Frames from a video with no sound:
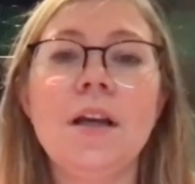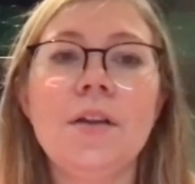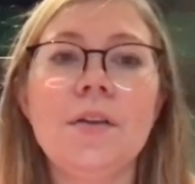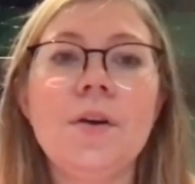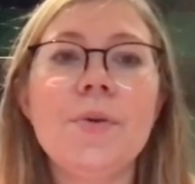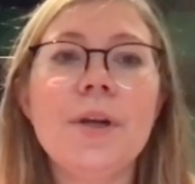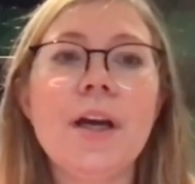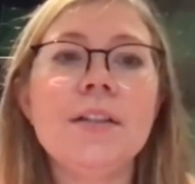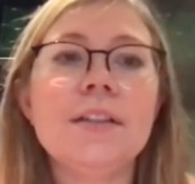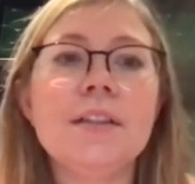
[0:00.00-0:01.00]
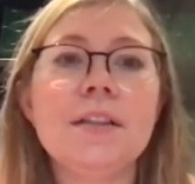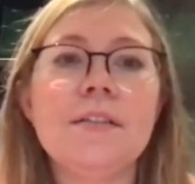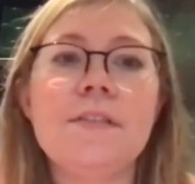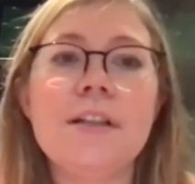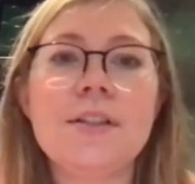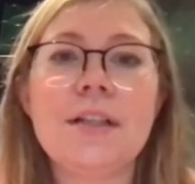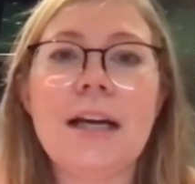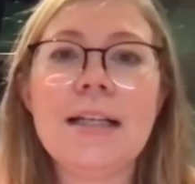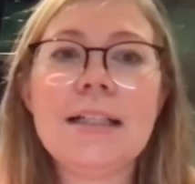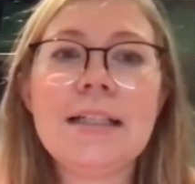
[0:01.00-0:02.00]
Now, regarding
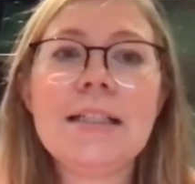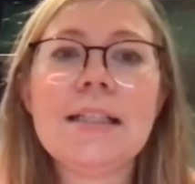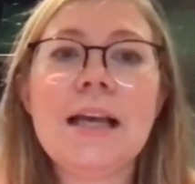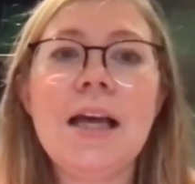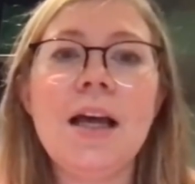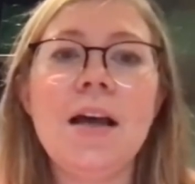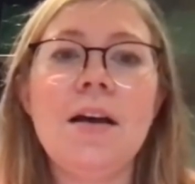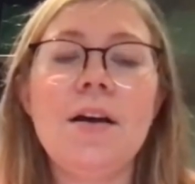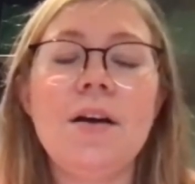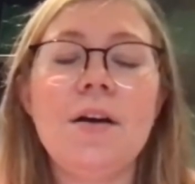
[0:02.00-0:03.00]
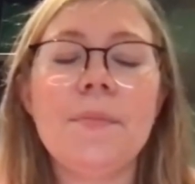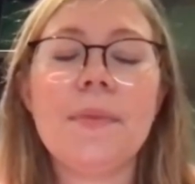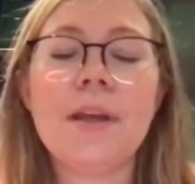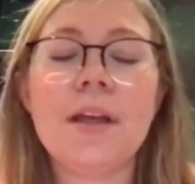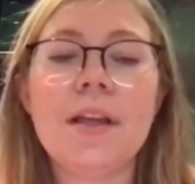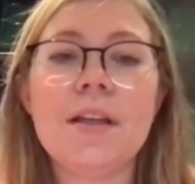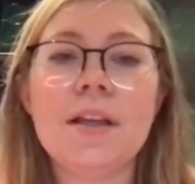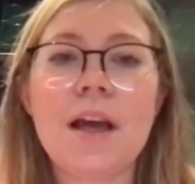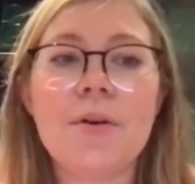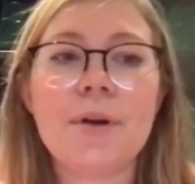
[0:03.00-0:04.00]
vasculitis, in
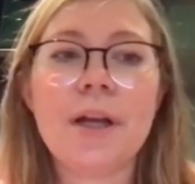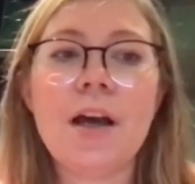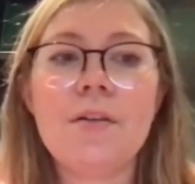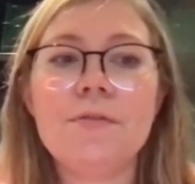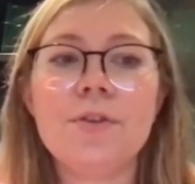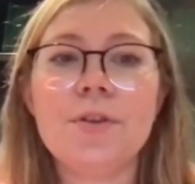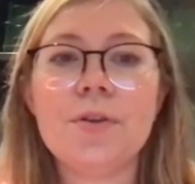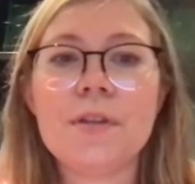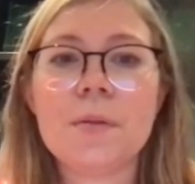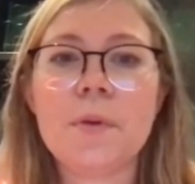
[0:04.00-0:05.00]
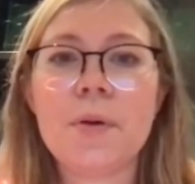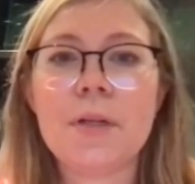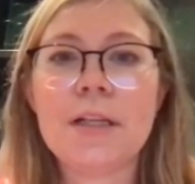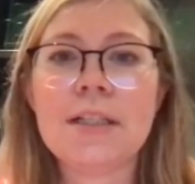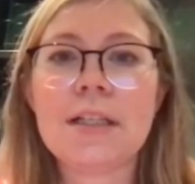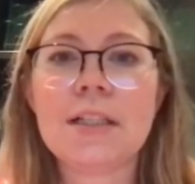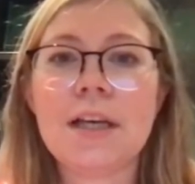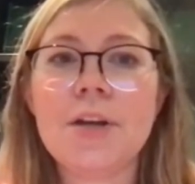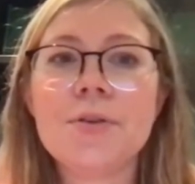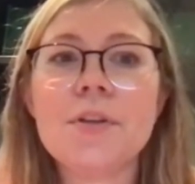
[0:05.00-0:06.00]
the area of the nose and paranasal
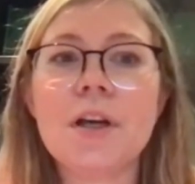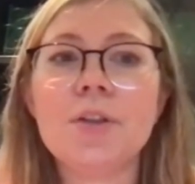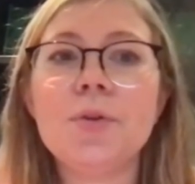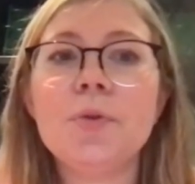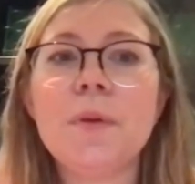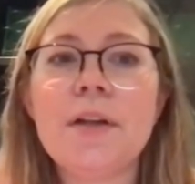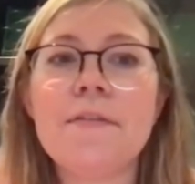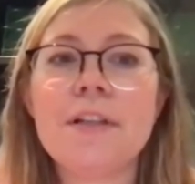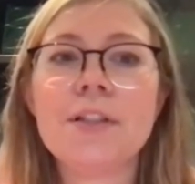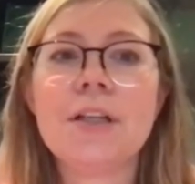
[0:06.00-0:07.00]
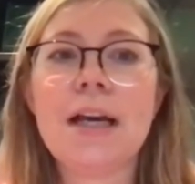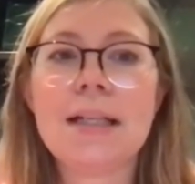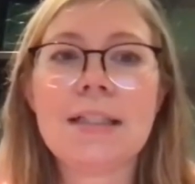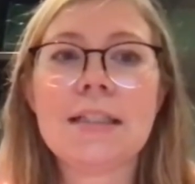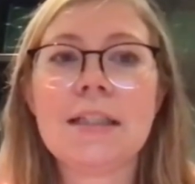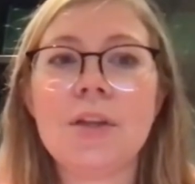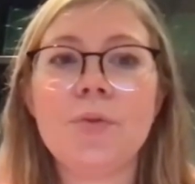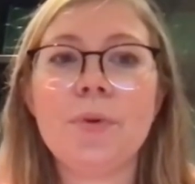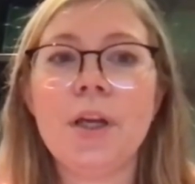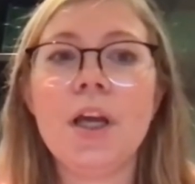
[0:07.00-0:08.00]
sinus, there are two main vasculitis
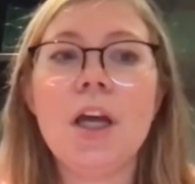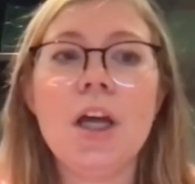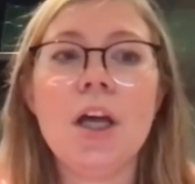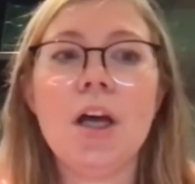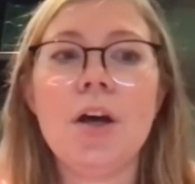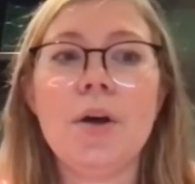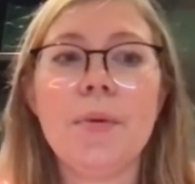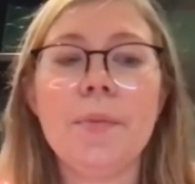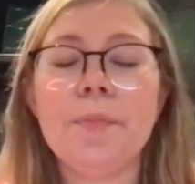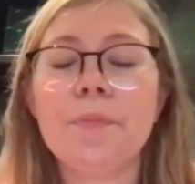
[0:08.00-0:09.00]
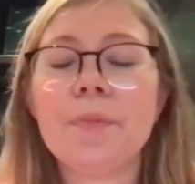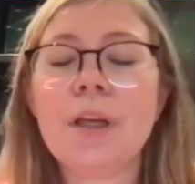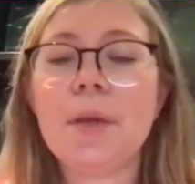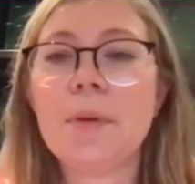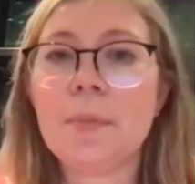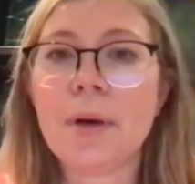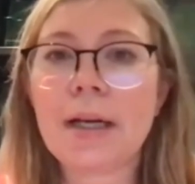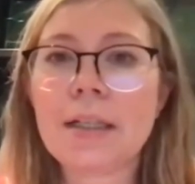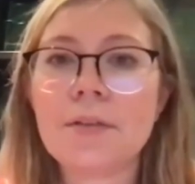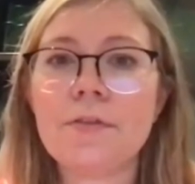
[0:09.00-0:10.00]
that we keep in
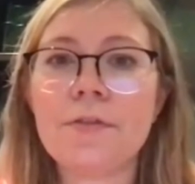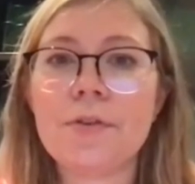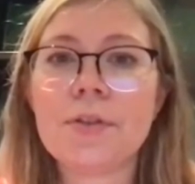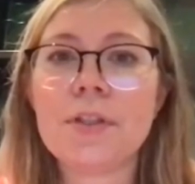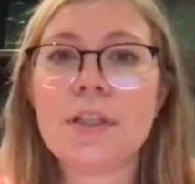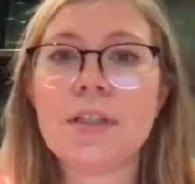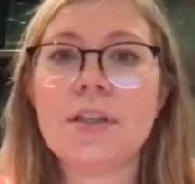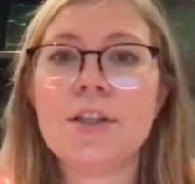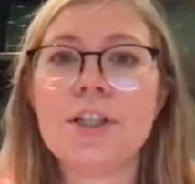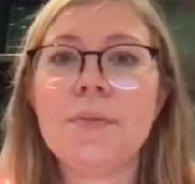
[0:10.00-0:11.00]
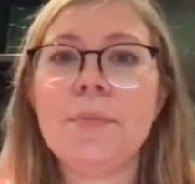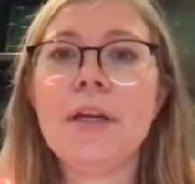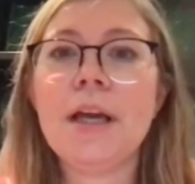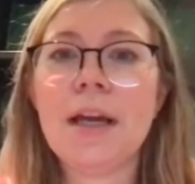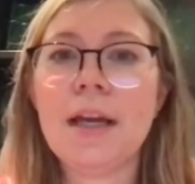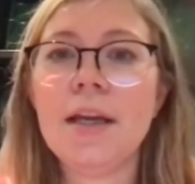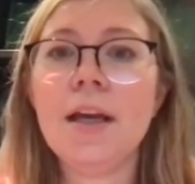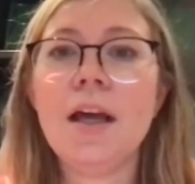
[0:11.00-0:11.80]
mind. First is the GPA,